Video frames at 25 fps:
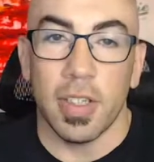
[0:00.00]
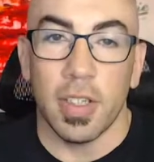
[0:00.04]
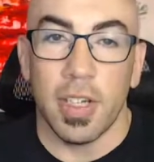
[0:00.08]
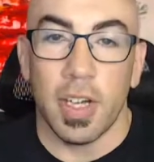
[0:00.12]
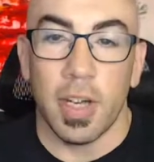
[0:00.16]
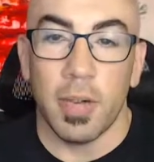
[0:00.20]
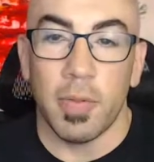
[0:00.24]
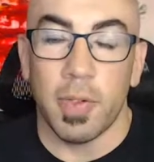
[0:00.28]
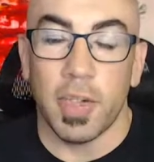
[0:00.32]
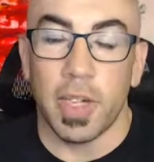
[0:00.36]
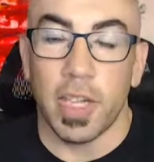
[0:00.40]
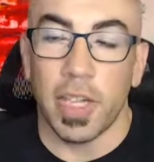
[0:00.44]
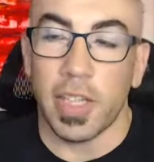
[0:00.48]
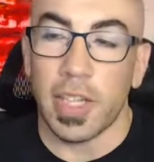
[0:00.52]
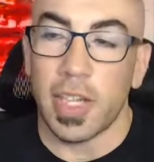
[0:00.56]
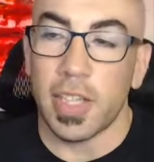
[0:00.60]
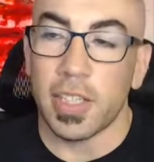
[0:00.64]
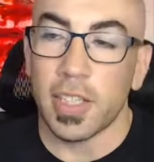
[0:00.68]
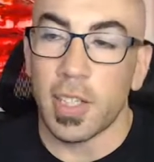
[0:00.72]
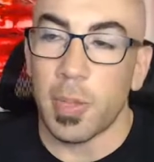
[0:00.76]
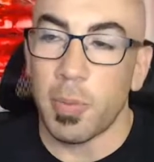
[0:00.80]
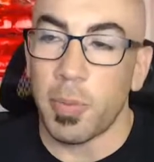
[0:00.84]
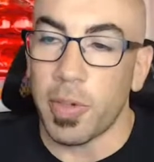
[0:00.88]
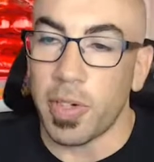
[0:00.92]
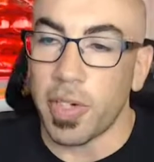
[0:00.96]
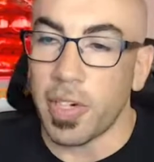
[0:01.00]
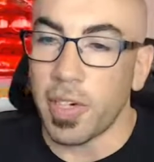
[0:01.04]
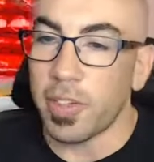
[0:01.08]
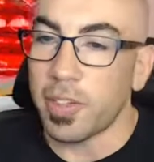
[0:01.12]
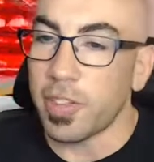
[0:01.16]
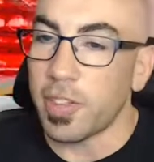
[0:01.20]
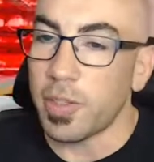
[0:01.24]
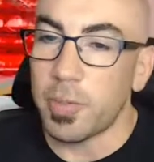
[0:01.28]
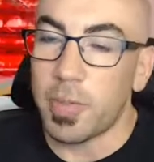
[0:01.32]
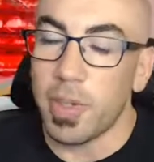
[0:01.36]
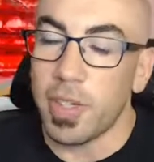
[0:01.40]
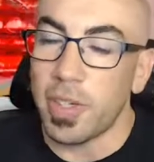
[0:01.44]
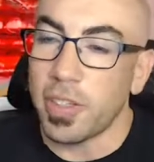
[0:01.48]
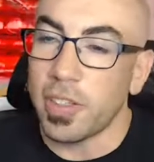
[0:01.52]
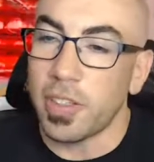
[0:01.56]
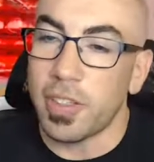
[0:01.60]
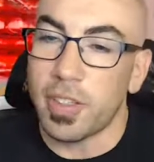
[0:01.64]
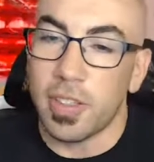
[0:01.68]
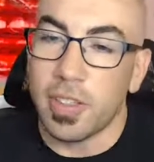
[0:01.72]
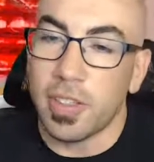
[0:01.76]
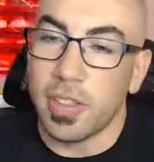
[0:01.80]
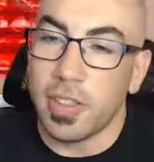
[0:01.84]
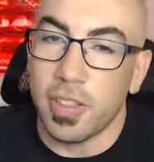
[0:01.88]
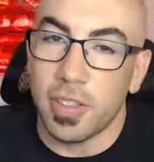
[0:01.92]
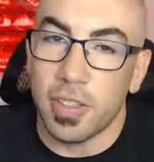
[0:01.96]
I feel like the last couple of years it's been
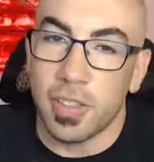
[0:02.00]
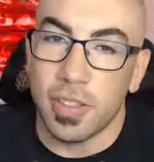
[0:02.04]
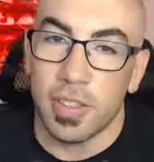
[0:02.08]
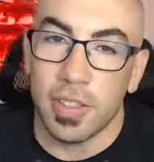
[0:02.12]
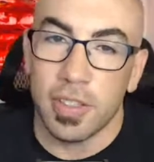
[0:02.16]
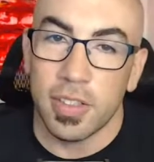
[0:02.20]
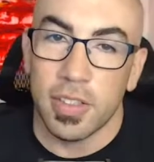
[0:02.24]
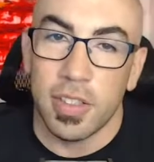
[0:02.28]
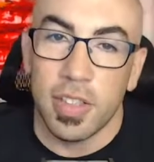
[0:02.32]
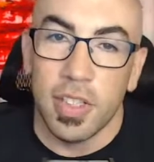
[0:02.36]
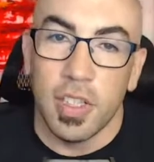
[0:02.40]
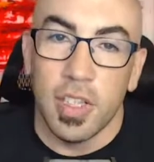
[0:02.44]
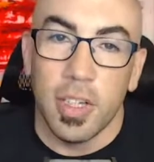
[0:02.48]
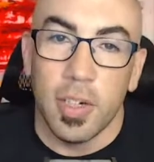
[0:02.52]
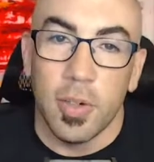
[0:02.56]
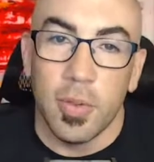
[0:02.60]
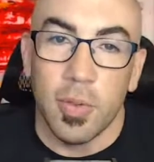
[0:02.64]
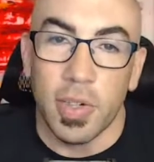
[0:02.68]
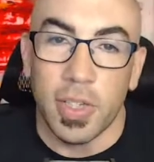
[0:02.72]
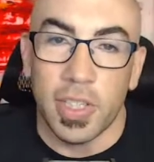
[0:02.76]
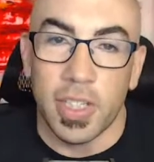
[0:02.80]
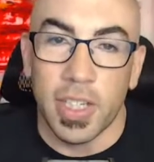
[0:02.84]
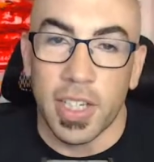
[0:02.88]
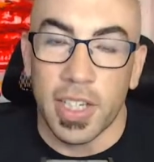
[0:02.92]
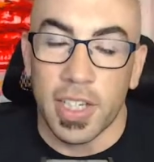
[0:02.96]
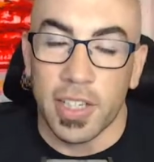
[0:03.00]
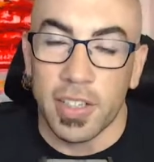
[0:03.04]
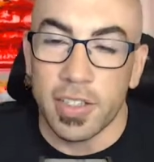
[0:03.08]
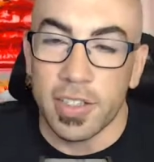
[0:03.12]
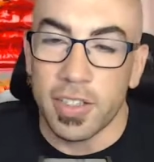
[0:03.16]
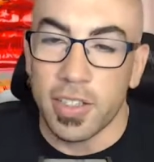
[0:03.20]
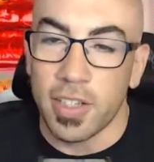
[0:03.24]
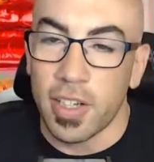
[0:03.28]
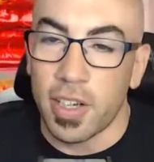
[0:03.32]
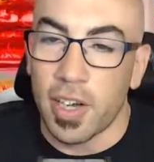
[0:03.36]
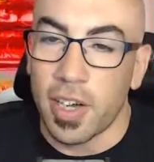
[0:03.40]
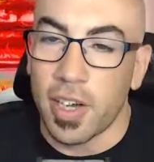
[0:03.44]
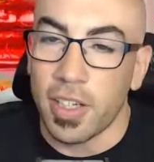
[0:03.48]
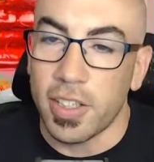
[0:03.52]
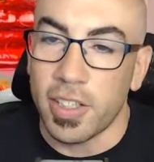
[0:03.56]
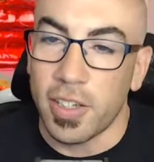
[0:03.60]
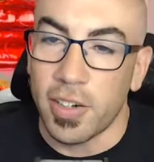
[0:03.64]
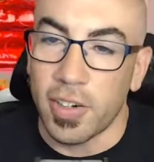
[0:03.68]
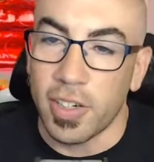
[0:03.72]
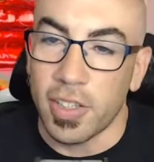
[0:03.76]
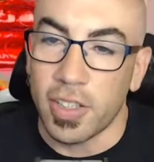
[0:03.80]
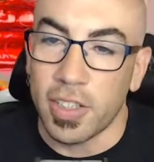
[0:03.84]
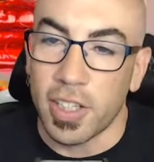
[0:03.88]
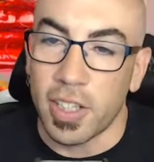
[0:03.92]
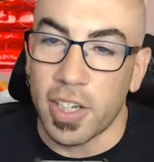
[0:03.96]
ridiculously hot
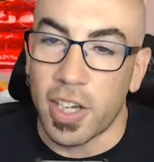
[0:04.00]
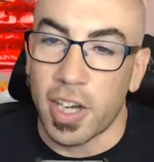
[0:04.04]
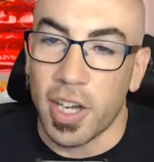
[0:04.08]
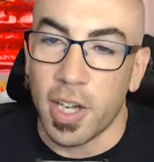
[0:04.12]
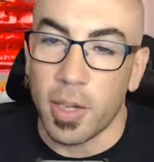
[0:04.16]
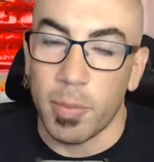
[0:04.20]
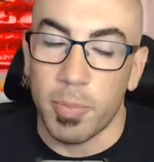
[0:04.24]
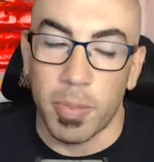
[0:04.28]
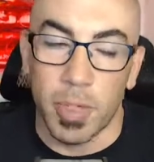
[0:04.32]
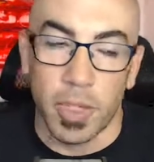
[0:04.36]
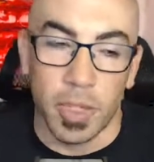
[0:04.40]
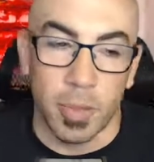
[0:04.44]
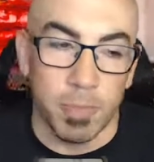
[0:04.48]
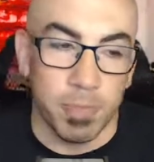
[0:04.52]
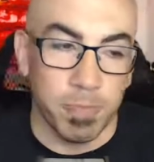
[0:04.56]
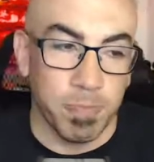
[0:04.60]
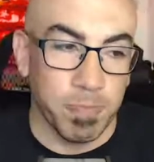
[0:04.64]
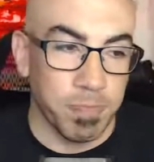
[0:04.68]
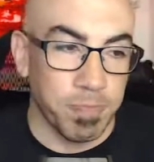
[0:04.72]
during July, but